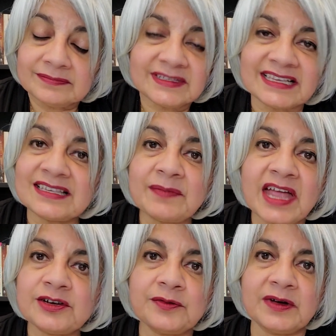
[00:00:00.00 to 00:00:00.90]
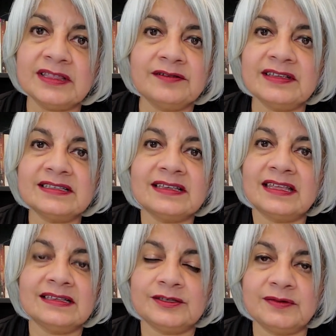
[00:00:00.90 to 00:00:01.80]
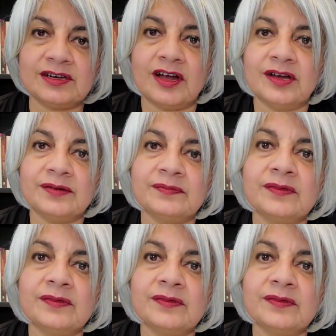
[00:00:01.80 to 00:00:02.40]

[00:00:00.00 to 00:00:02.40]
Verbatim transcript: Doesn't matter what the reason is, sweetheart.